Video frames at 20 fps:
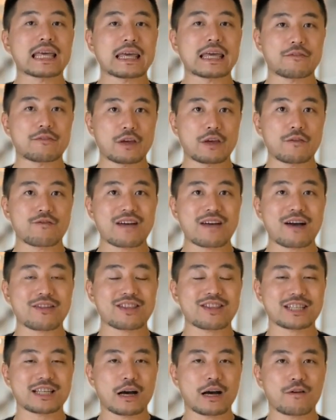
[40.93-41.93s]
If you found
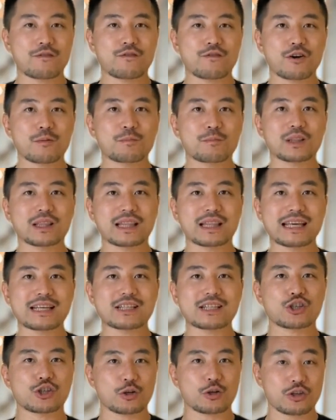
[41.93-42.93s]
this helpful,
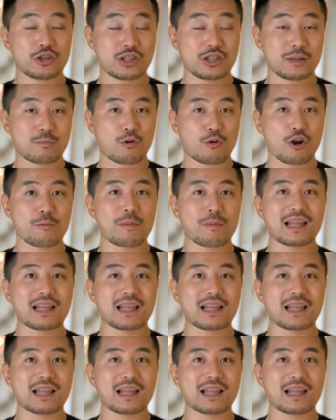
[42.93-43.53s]
please show your support